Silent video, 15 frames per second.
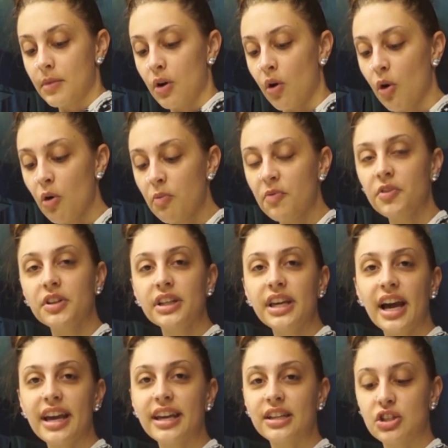Hopefully
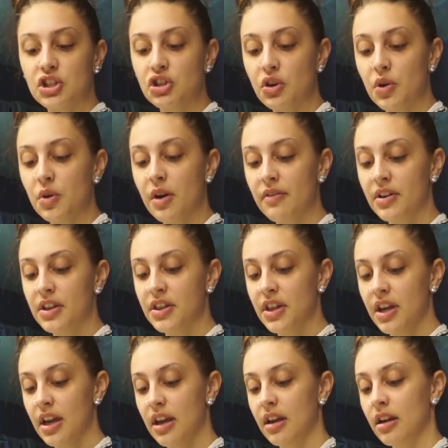I can show you
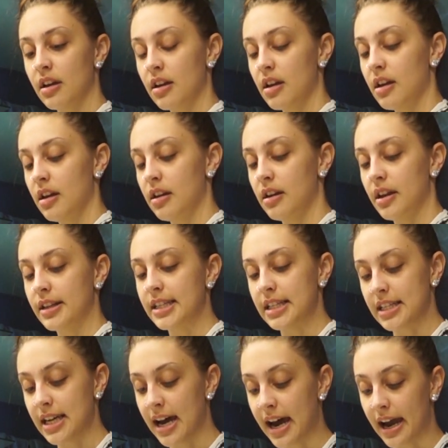everything in its
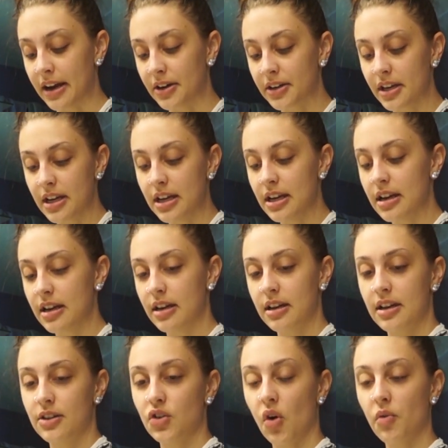entirety.
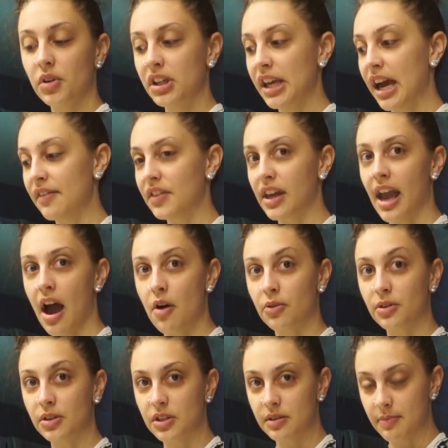Don't really have the
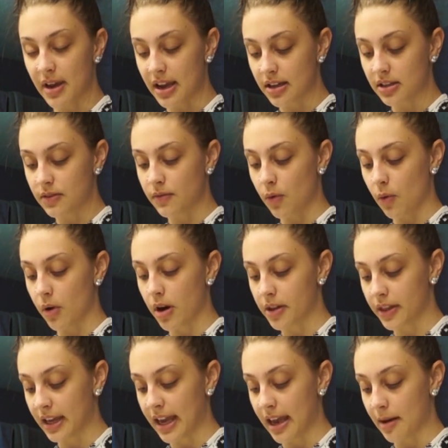counter space for
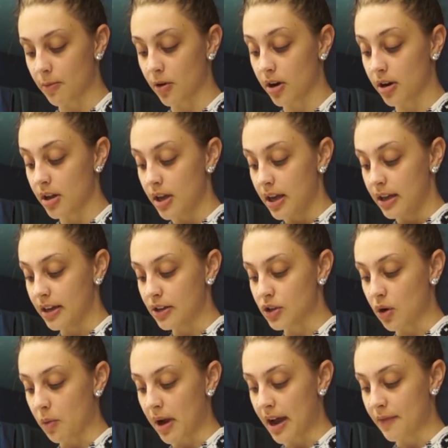the camera, and I
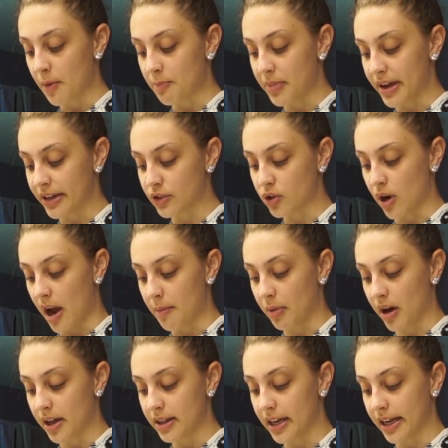don't have a big
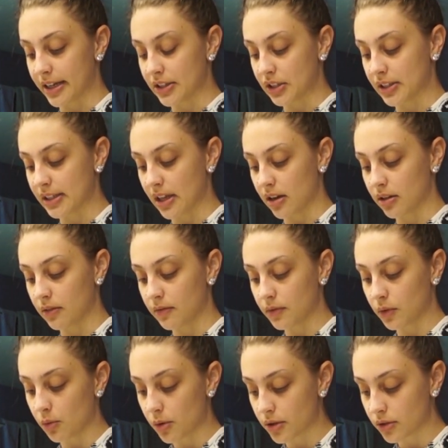tripod that I can just set on the
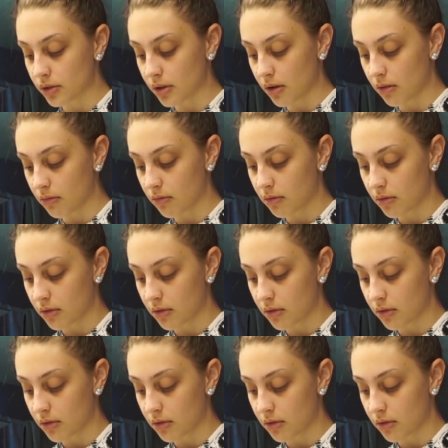floor, so.